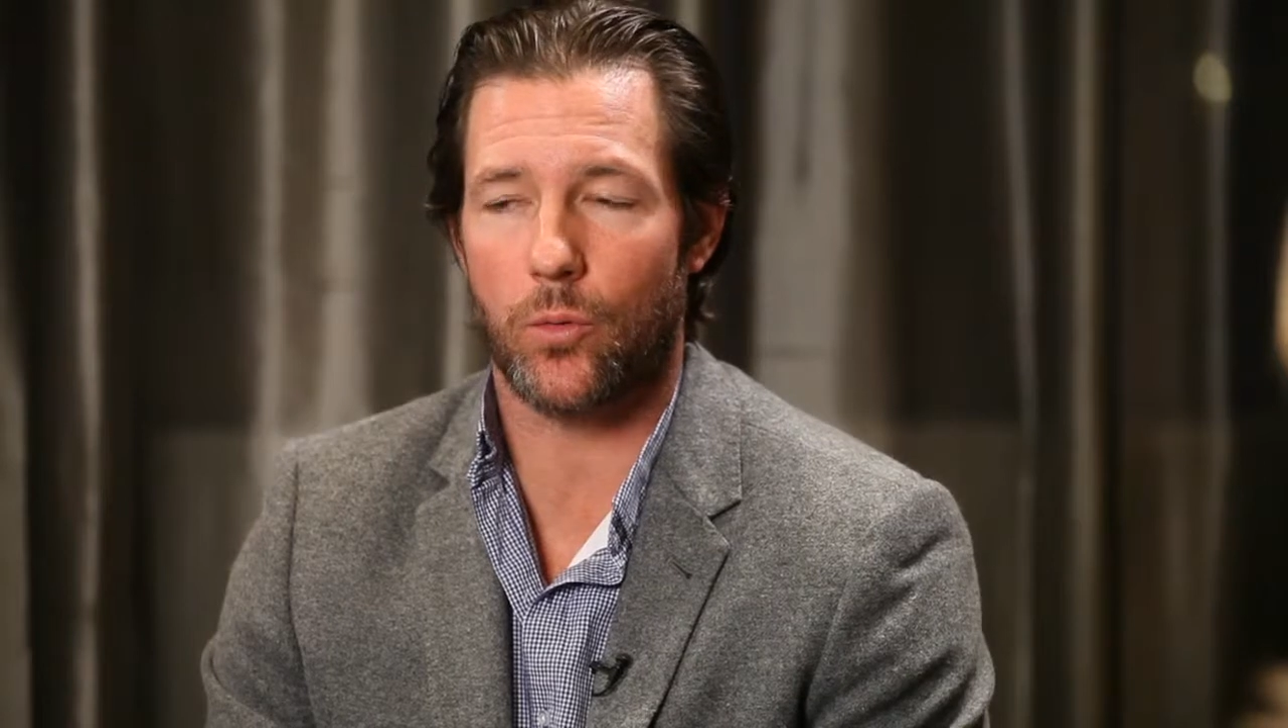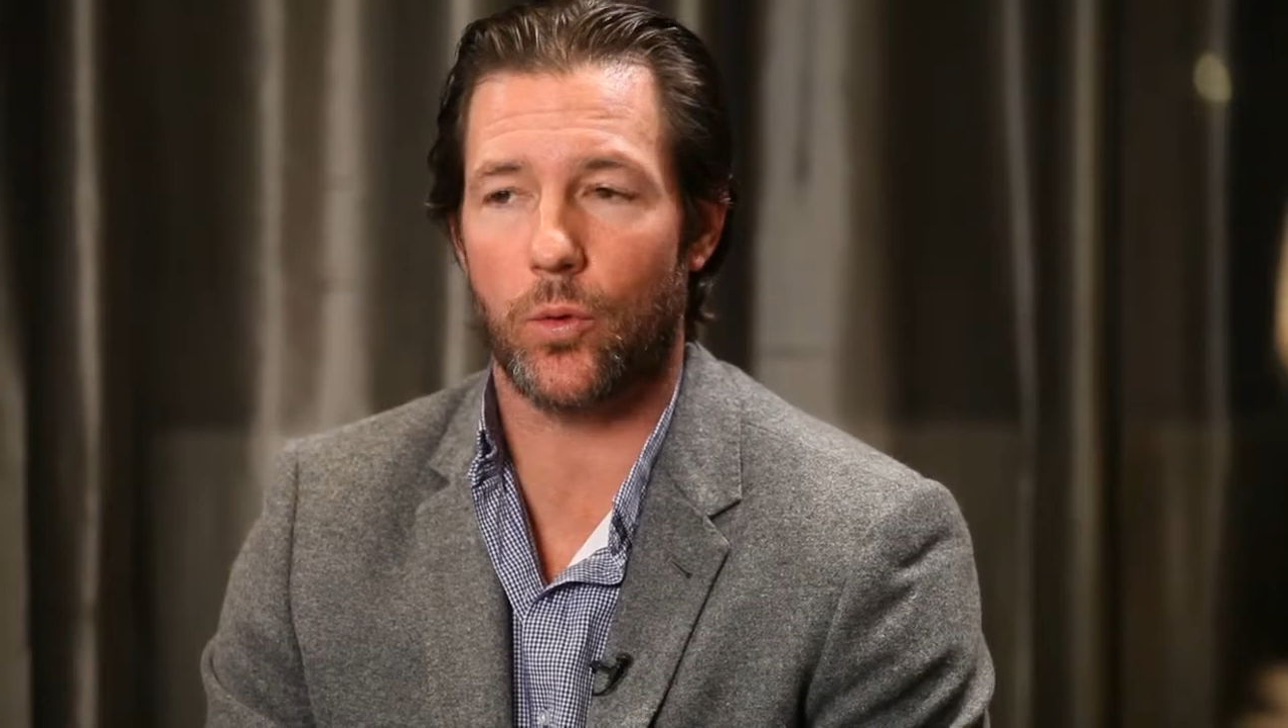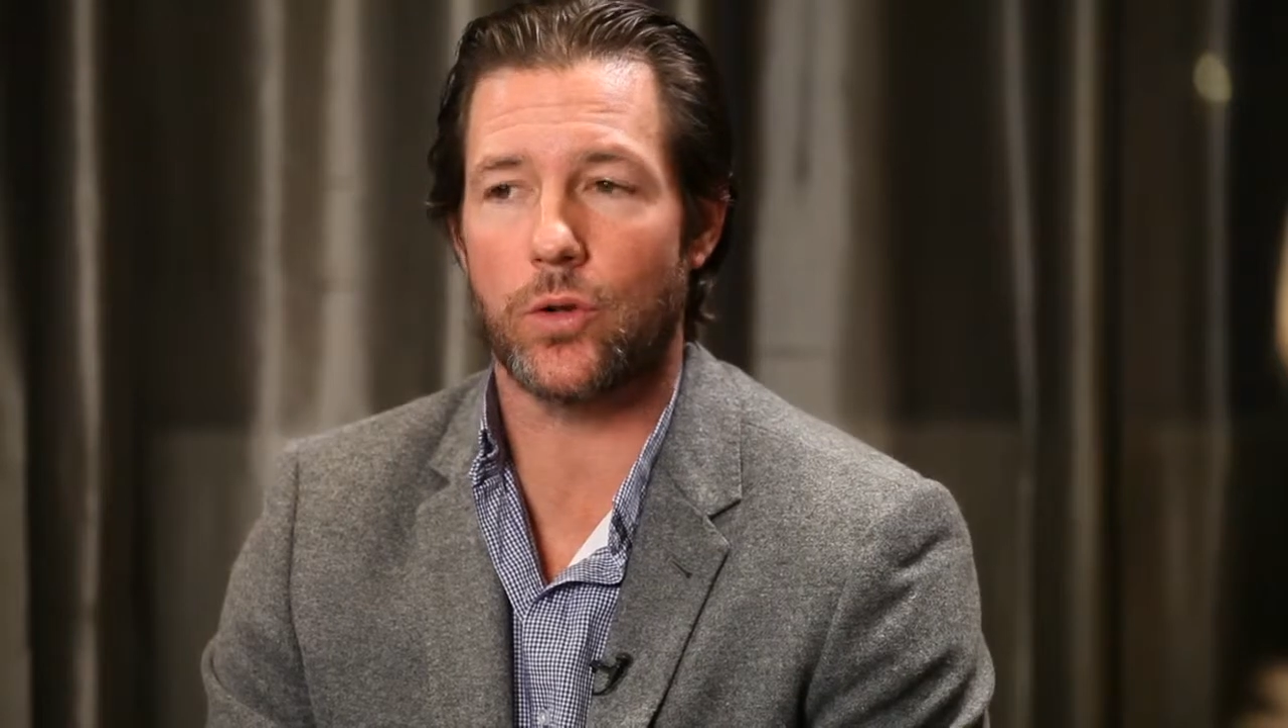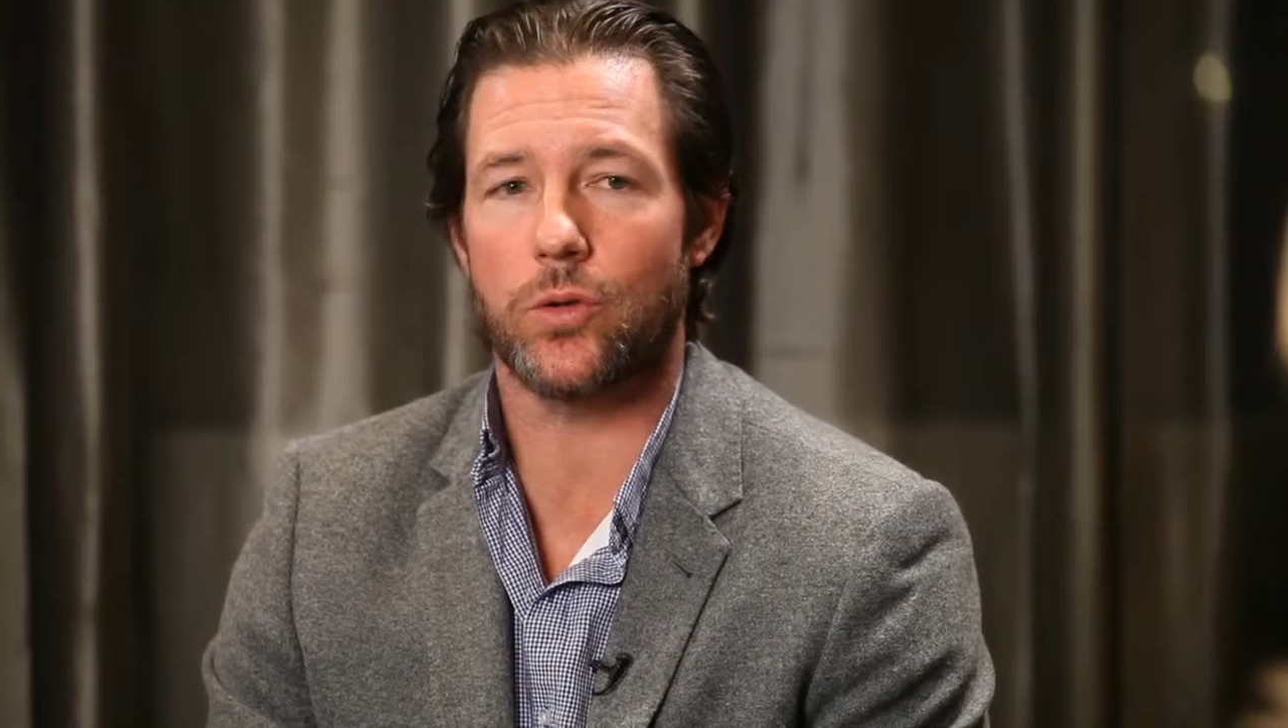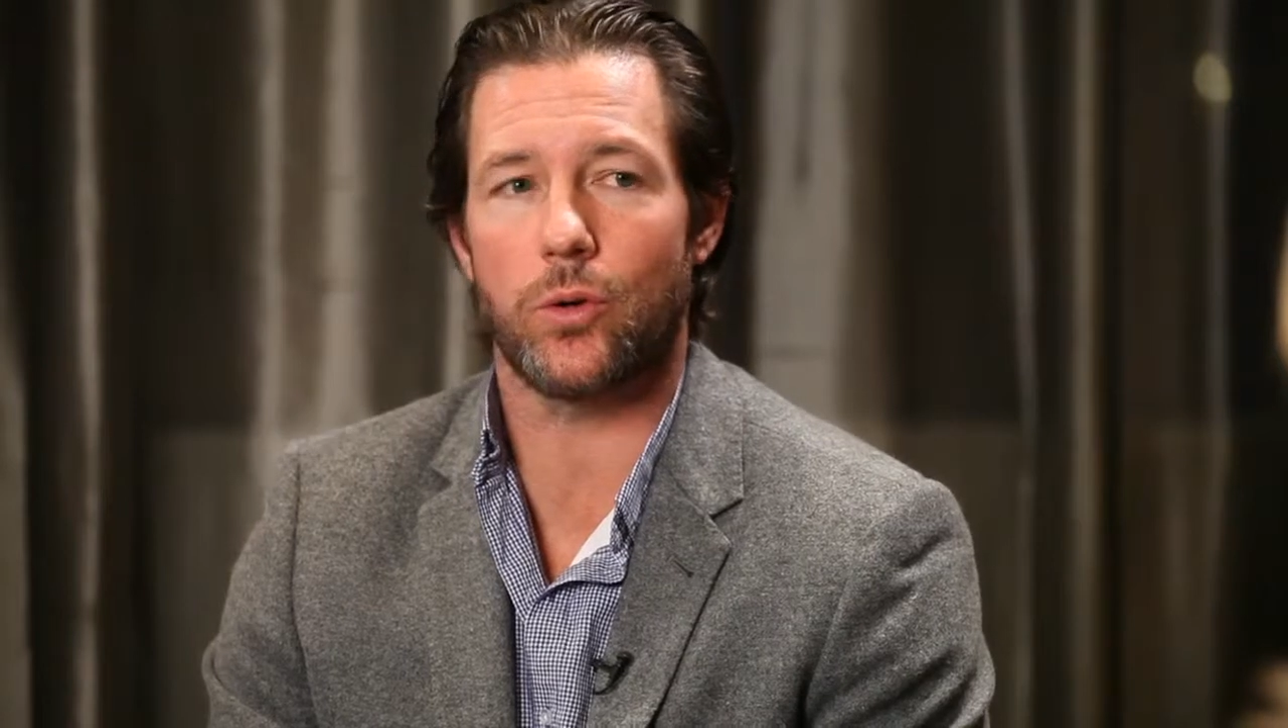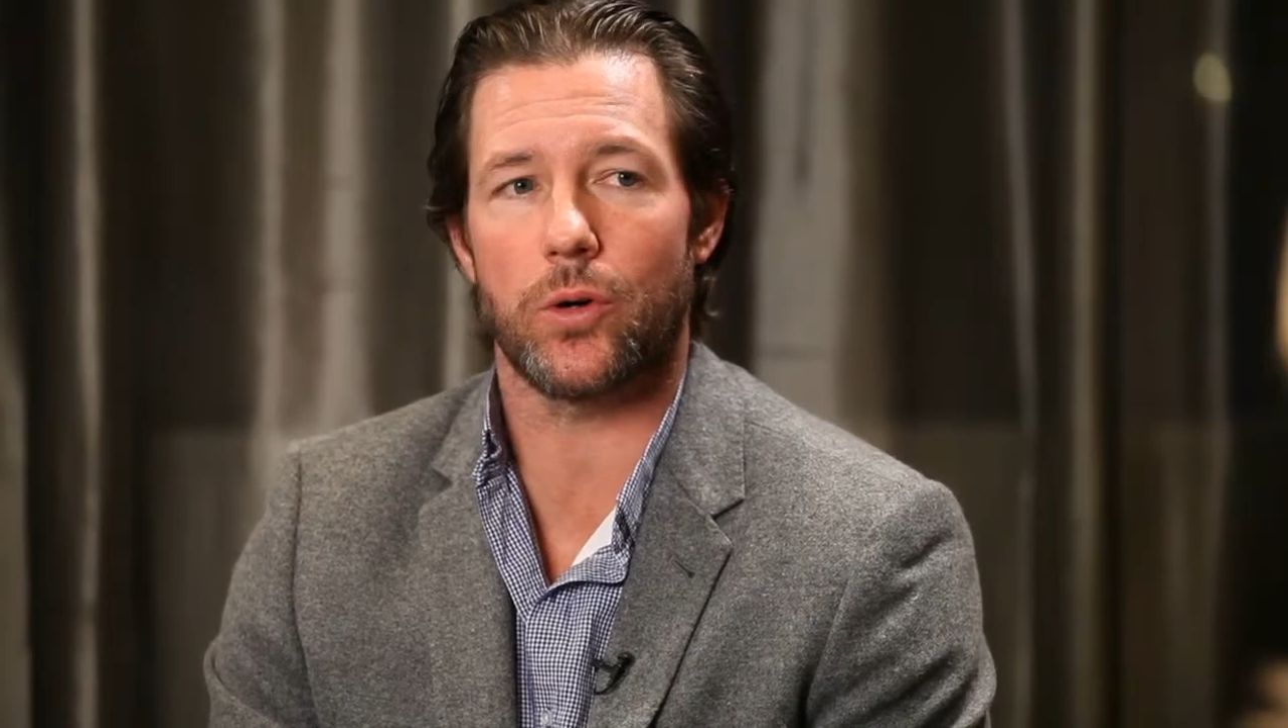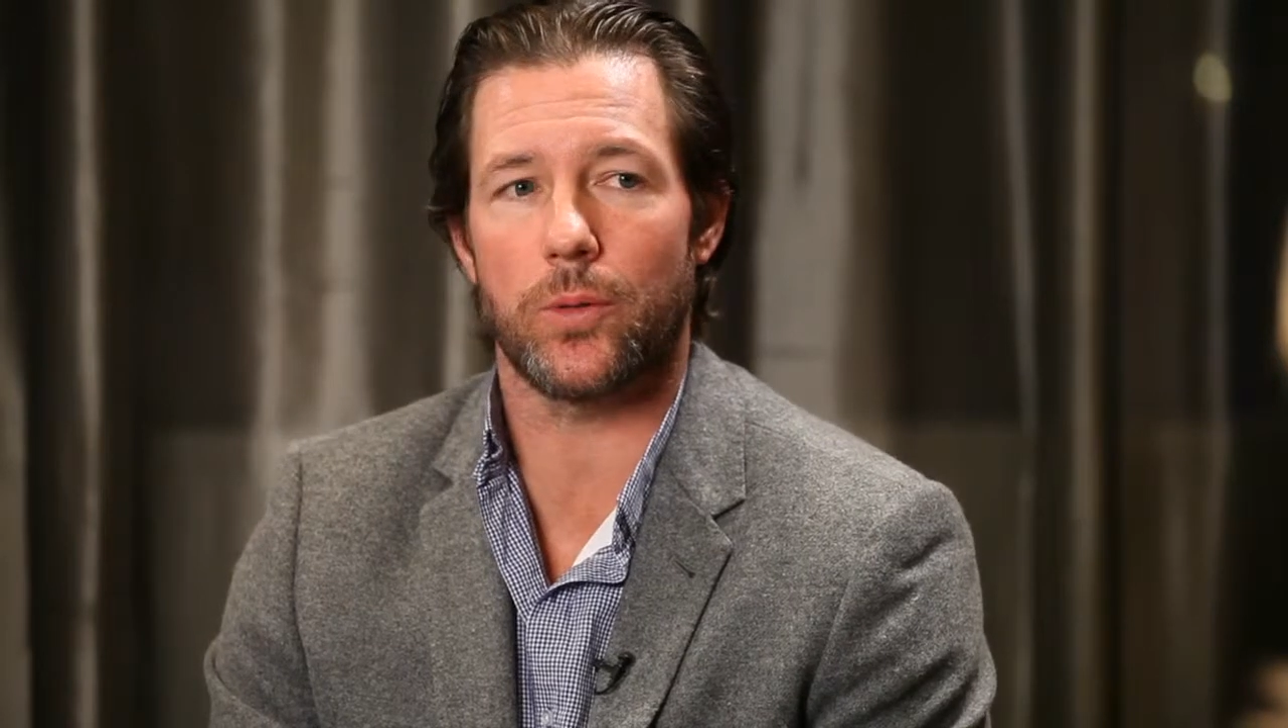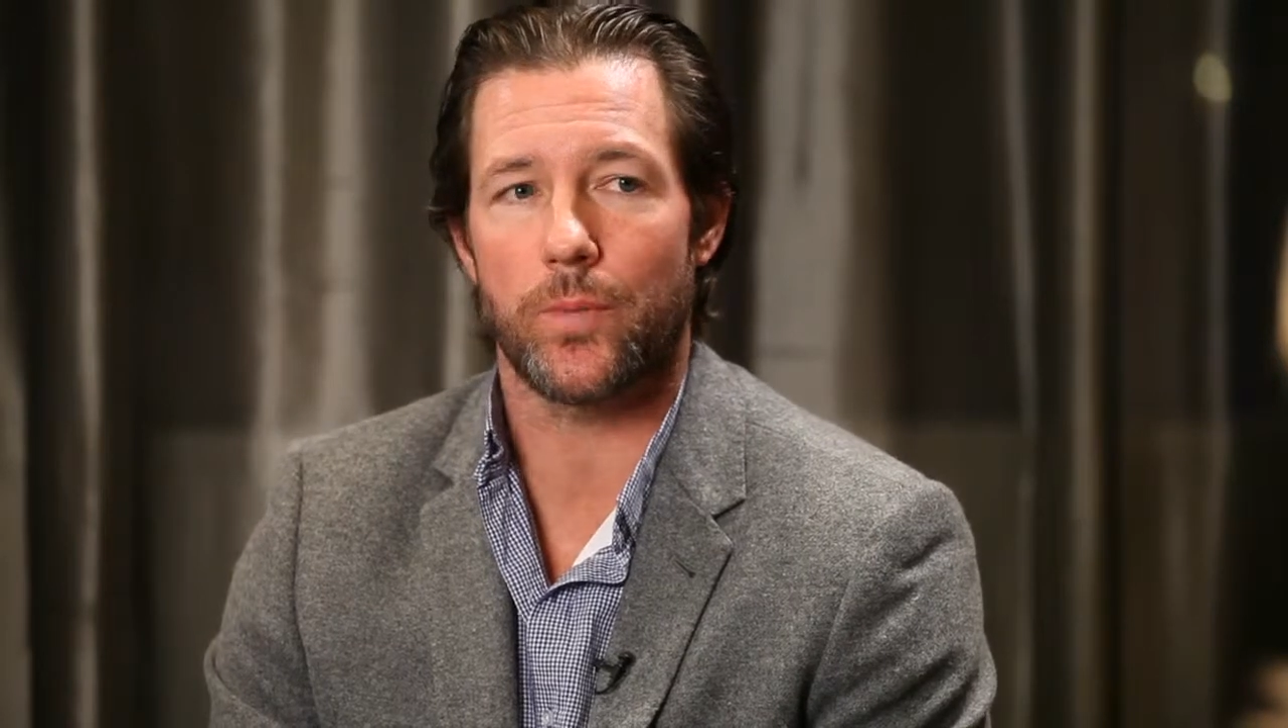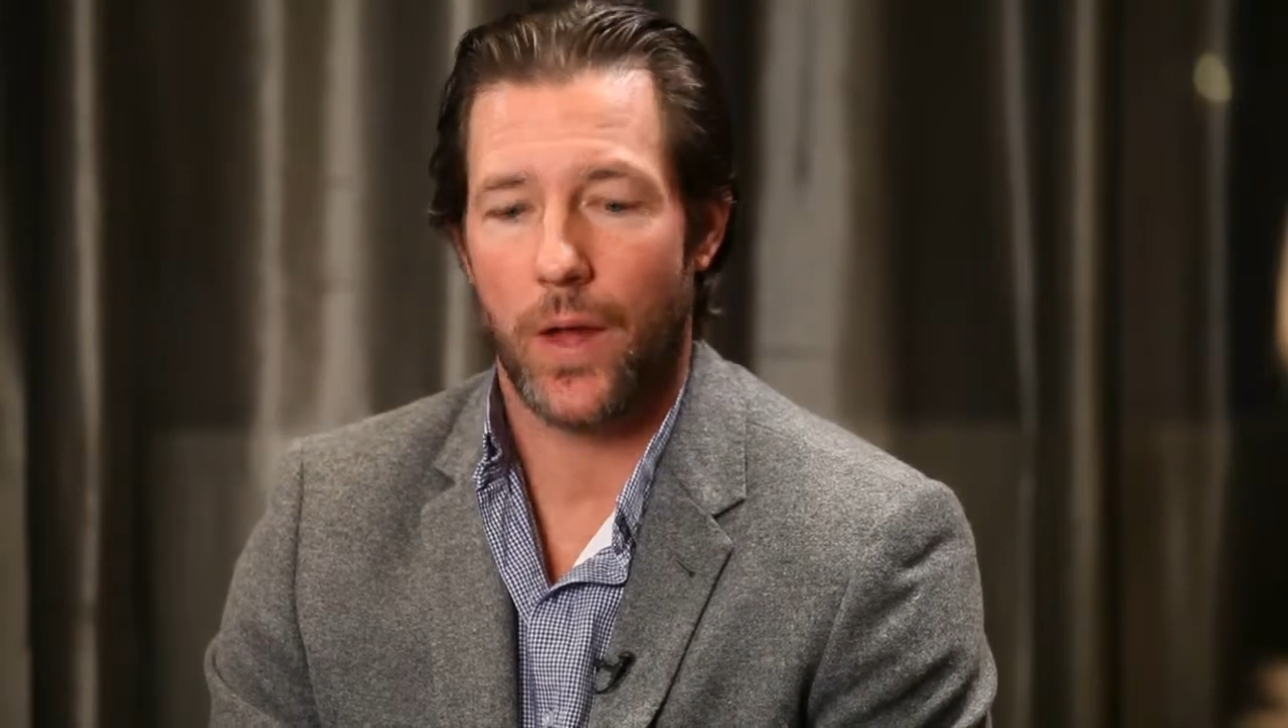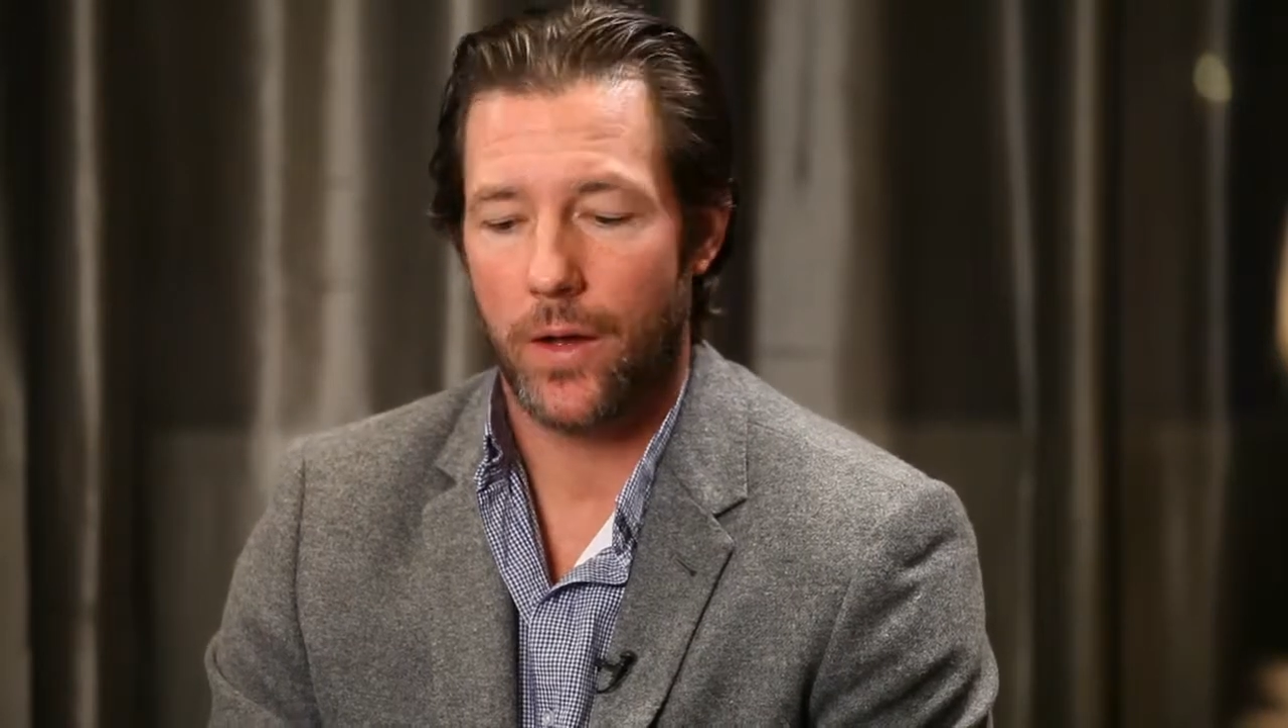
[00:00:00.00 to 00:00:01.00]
when you're